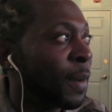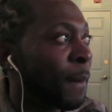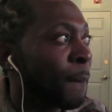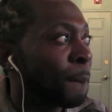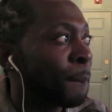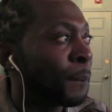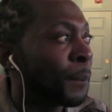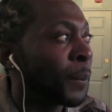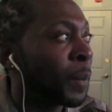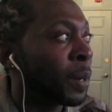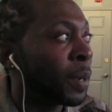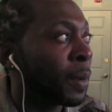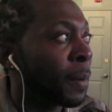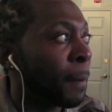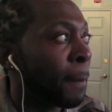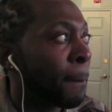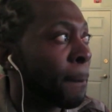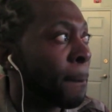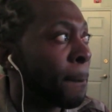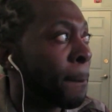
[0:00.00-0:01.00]
But
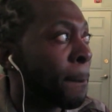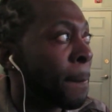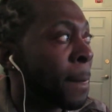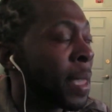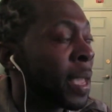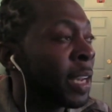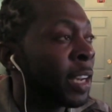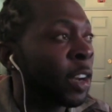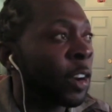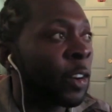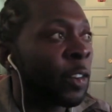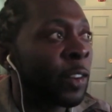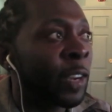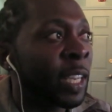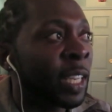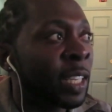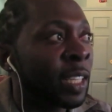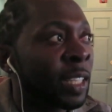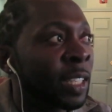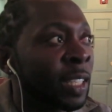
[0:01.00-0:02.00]
in a great